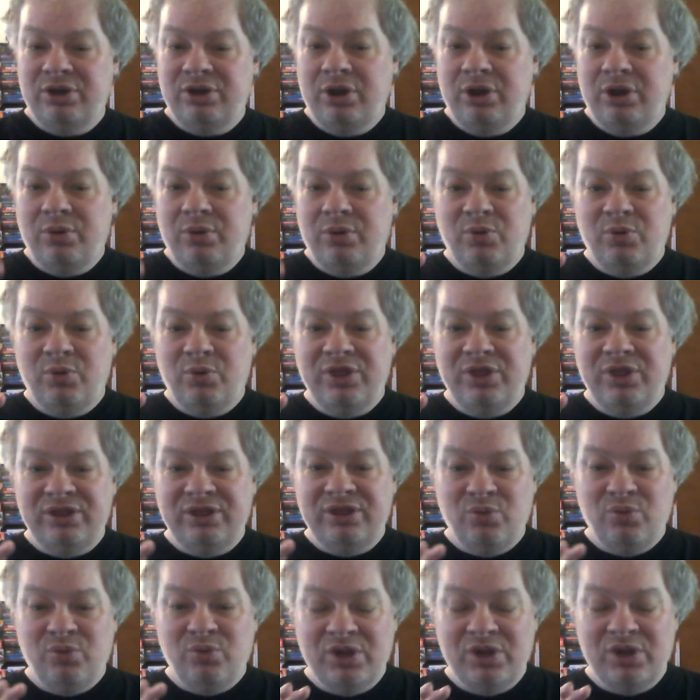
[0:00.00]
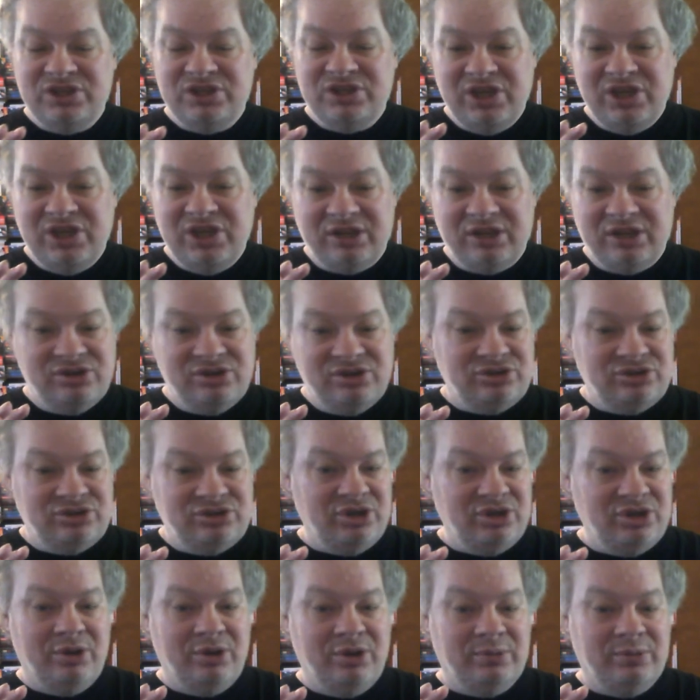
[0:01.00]
within the ones yet to
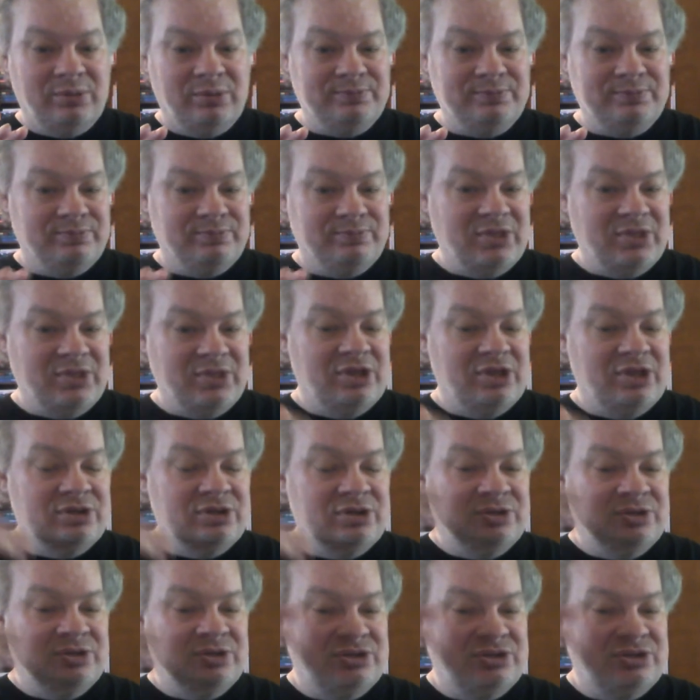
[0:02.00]
show. So